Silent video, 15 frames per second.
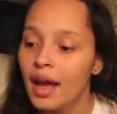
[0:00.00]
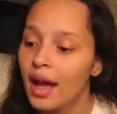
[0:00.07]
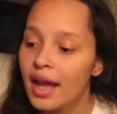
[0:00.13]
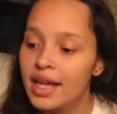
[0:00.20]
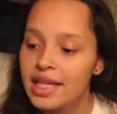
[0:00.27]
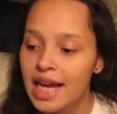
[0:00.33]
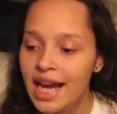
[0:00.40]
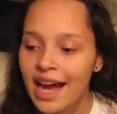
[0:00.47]

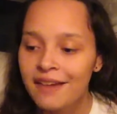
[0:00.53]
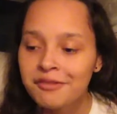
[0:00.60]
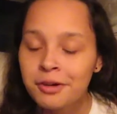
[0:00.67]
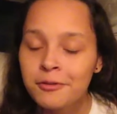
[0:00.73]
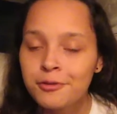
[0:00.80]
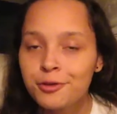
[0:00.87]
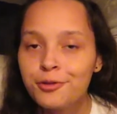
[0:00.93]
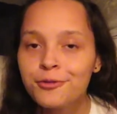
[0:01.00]
and I have a
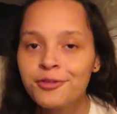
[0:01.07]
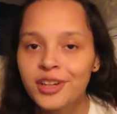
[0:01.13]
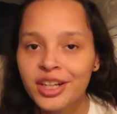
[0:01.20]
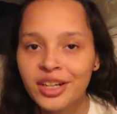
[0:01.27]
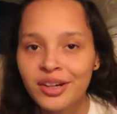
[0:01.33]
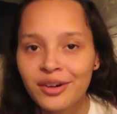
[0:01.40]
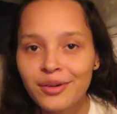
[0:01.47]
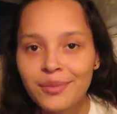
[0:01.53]
whole
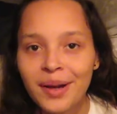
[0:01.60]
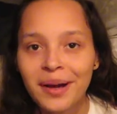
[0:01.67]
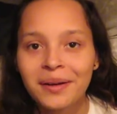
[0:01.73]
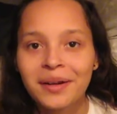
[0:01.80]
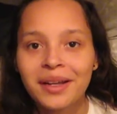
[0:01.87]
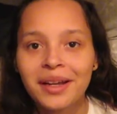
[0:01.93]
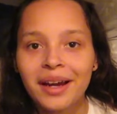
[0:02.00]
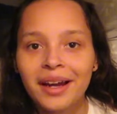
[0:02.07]
video
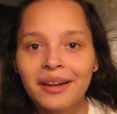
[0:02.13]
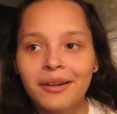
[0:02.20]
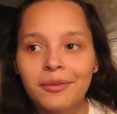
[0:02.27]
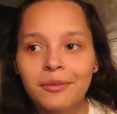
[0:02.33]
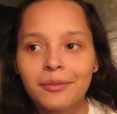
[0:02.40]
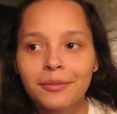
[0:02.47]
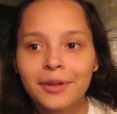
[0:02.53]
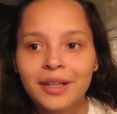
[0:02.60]
about it. I
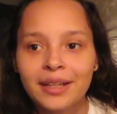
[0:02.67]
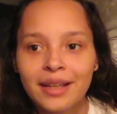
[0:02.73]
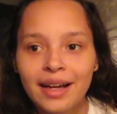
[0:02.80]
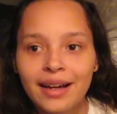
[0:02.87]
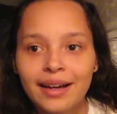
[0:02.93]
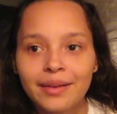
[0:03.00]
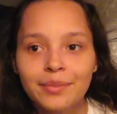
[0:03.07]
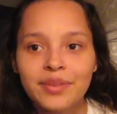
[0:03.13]

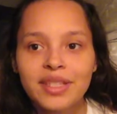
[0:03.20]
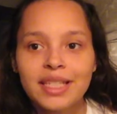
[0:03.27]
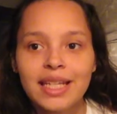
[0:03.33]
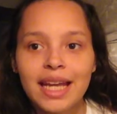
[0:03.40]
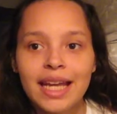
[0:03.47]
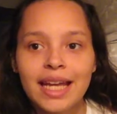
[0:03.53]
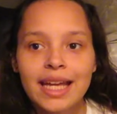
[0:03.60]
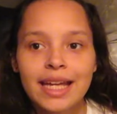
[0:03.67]
relapsed,
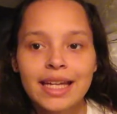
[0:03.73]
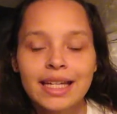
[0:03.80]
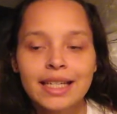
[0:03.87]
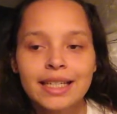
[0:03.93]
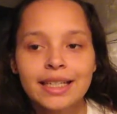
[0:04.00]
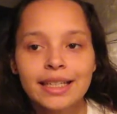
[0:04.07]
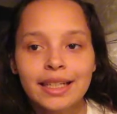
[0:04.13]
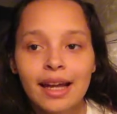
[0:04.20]

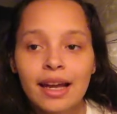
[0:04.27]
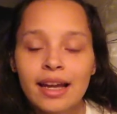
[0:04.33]
and